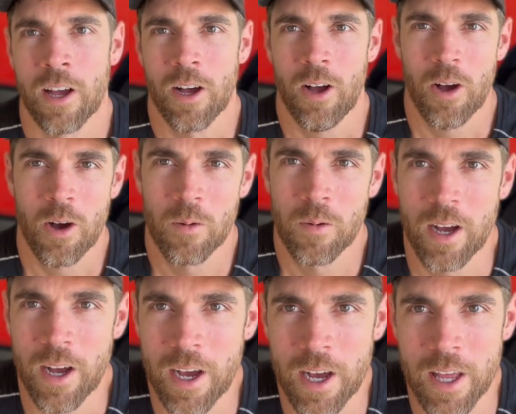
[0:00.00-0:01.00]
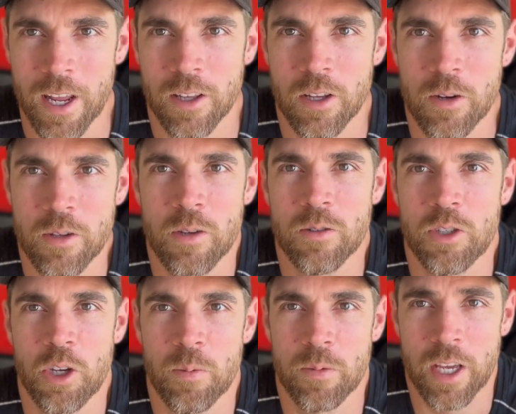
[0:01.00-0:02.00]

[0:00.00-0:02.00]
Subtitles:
All right, hello YouTube.